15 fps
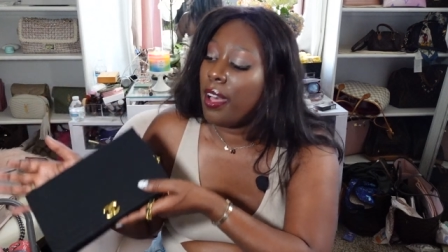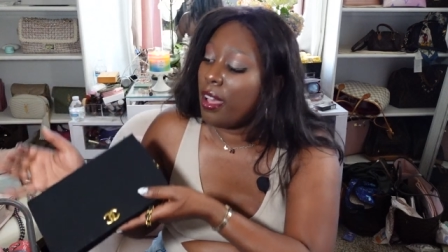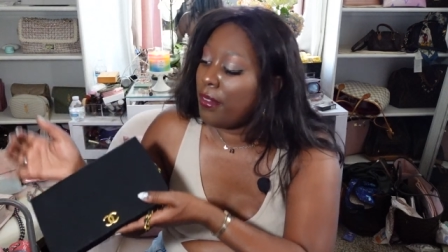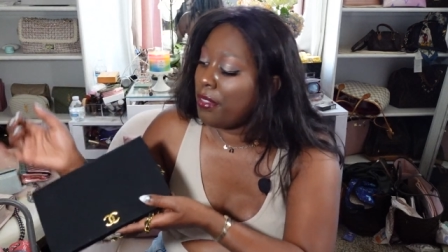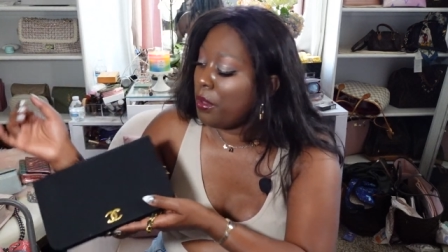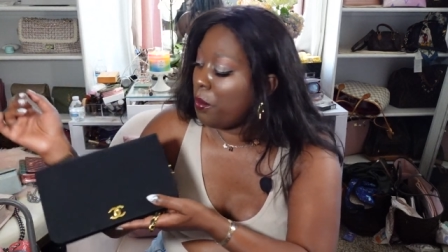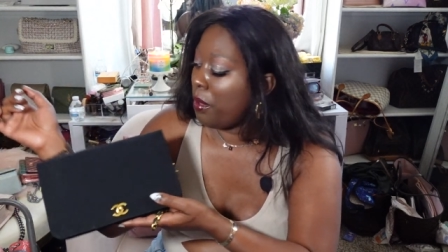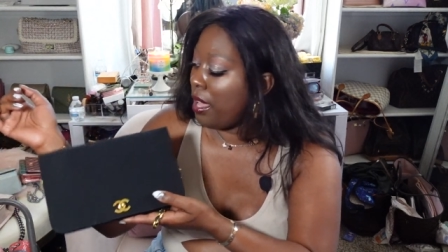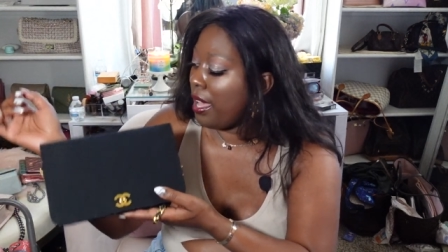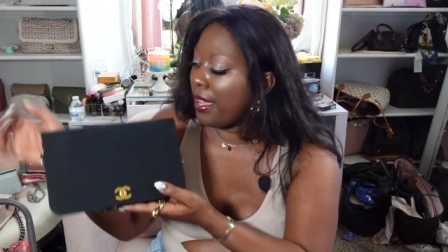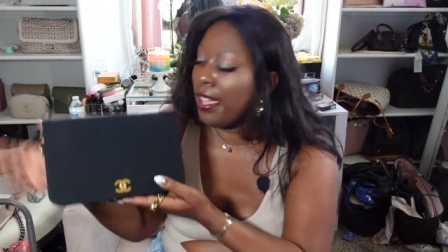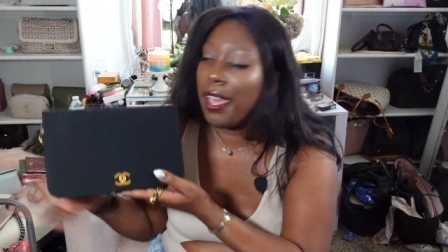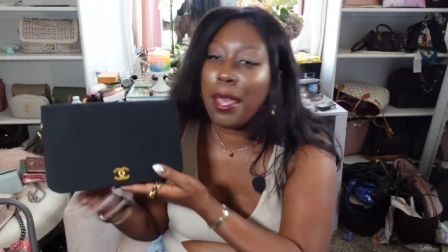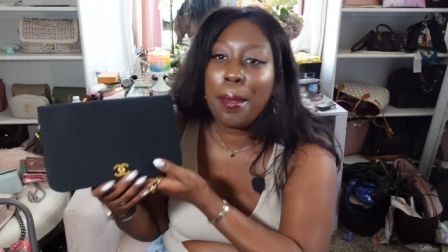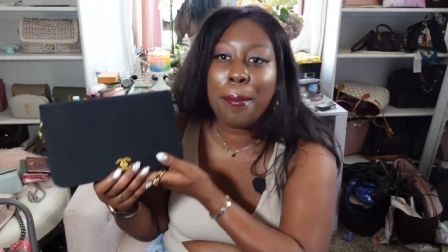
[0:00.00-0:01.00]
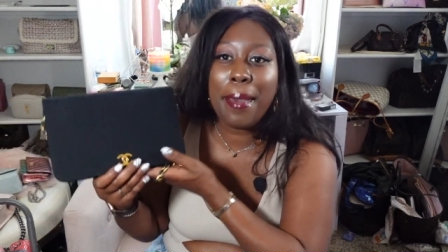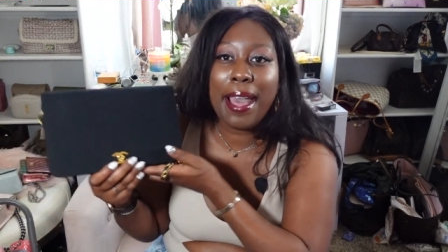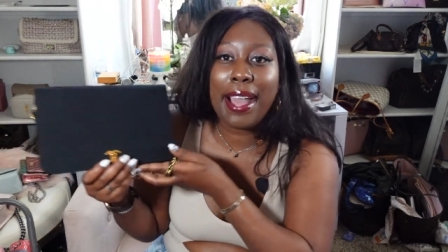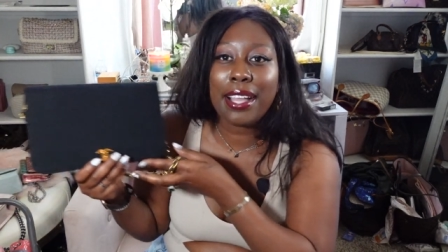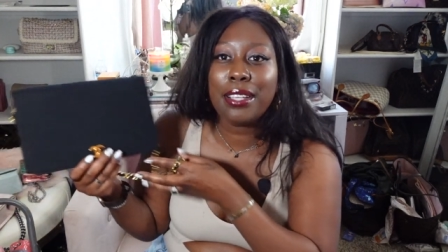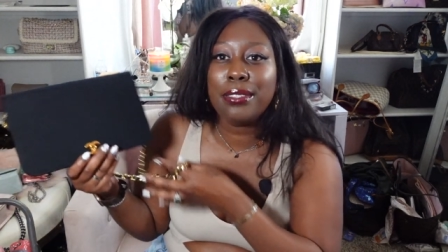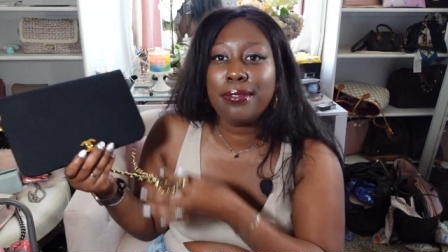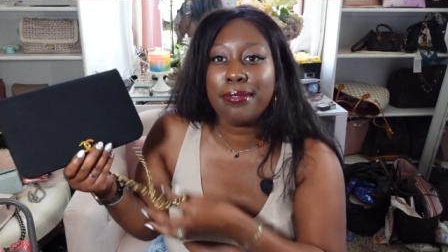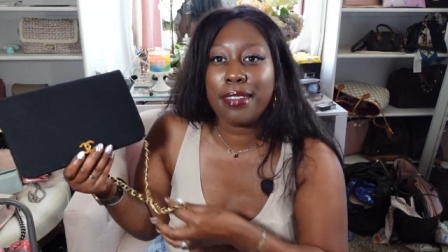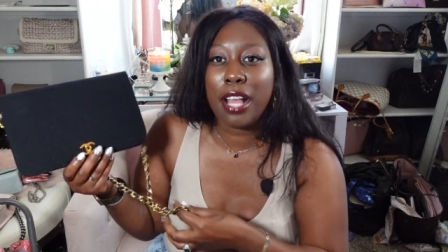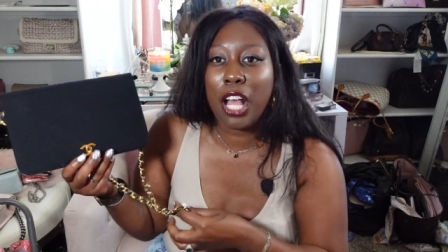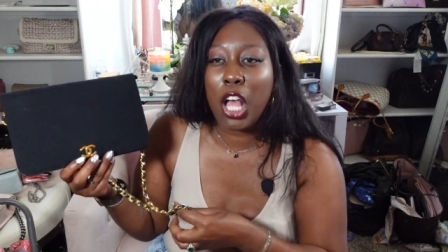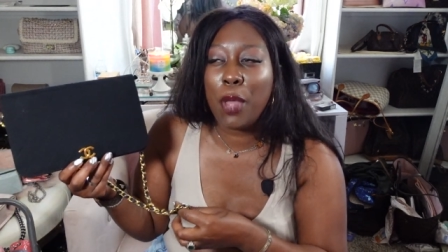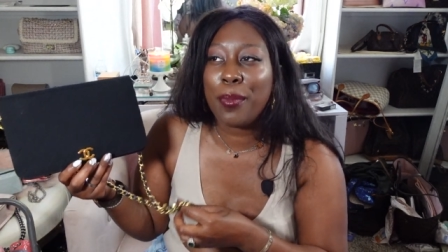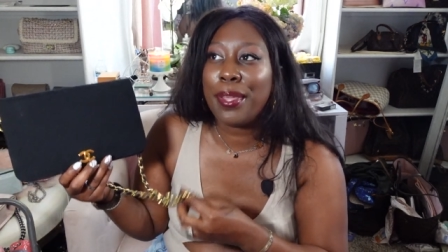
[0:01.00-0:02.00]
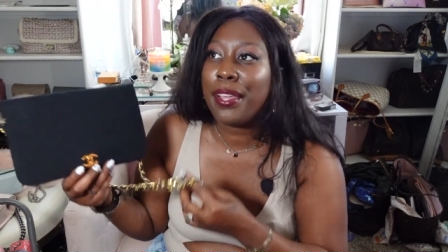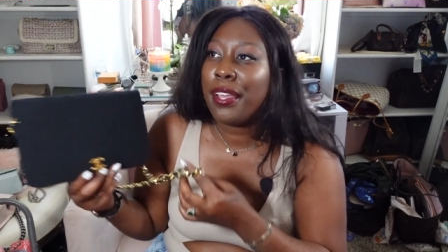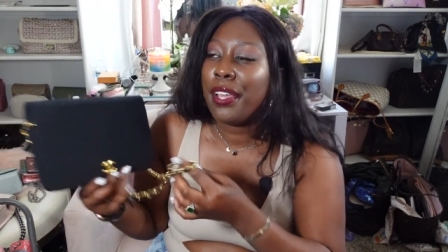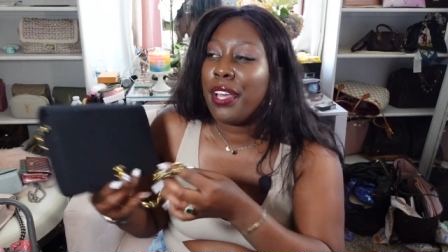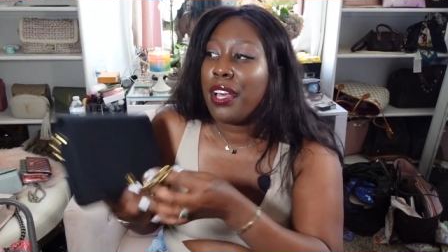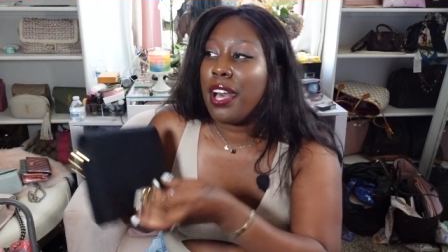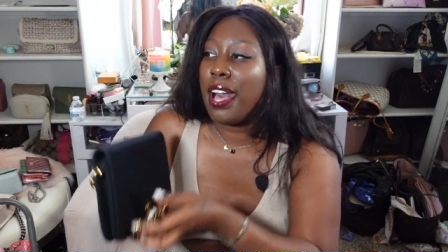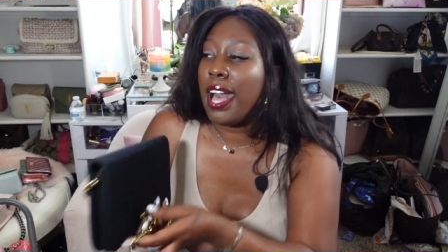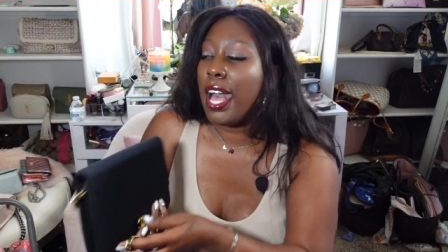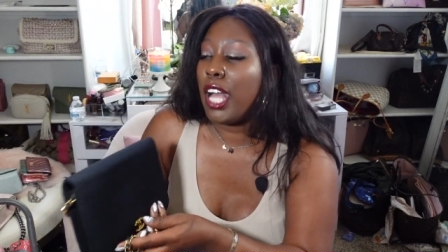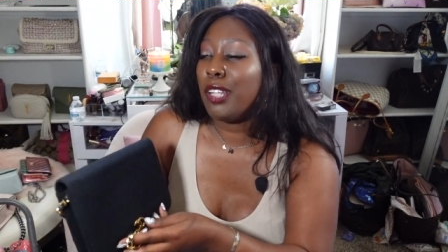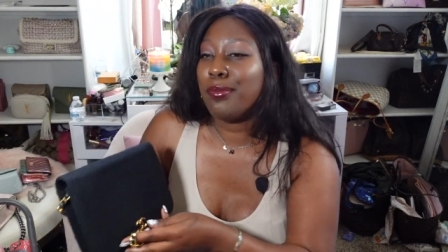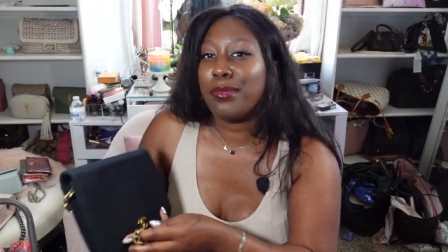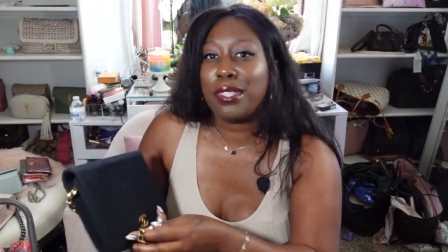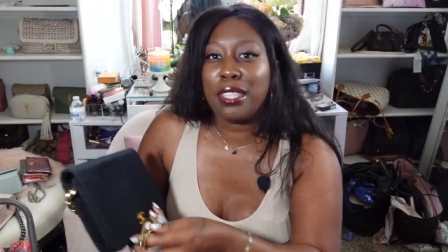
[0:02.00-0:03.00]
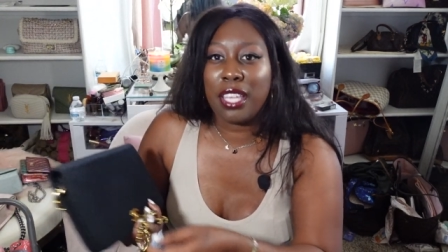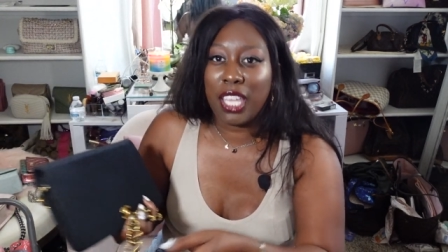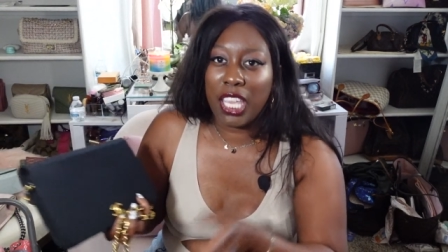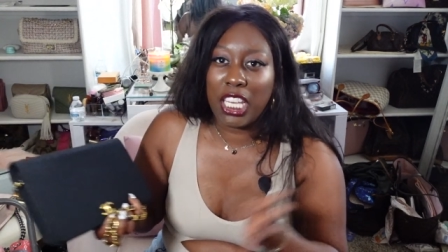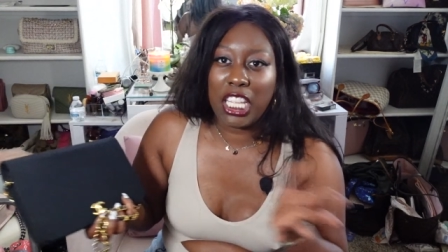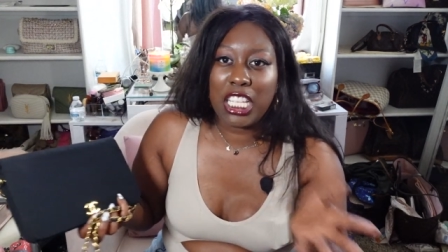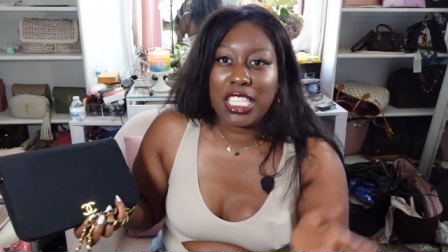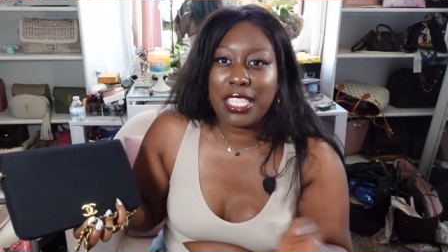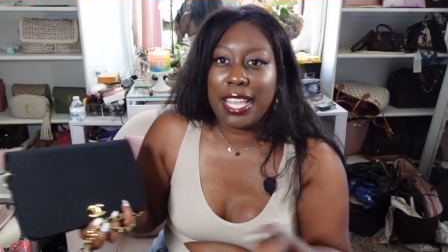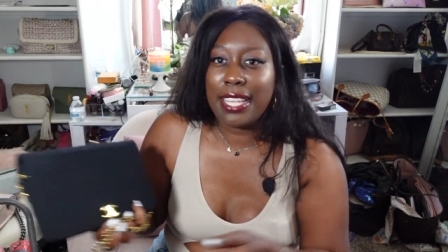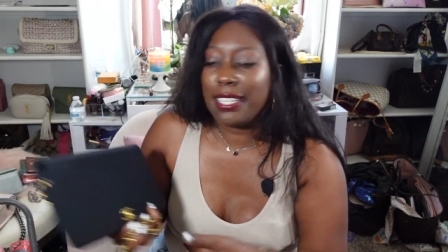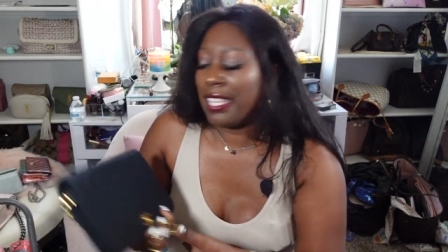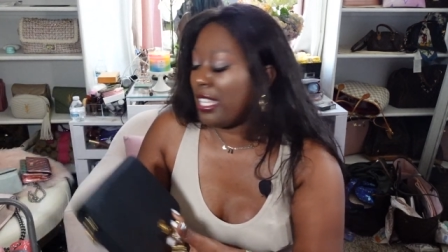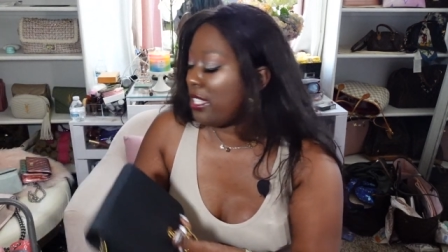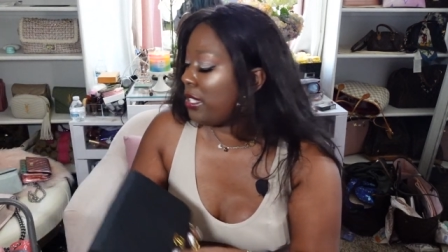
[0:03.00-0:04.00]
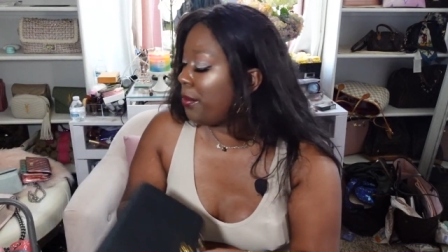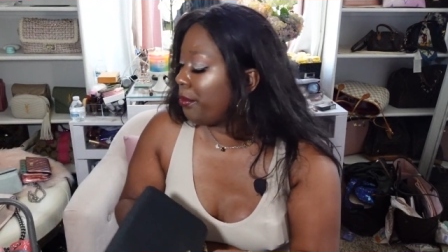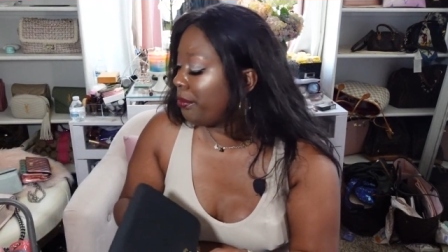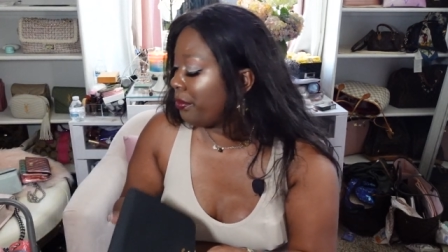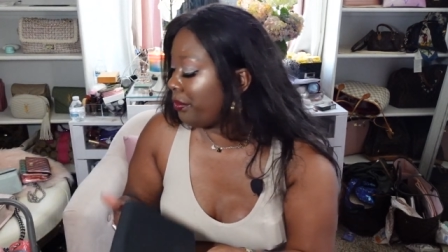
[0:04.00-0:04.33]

of the wok back from the 80s, 90s.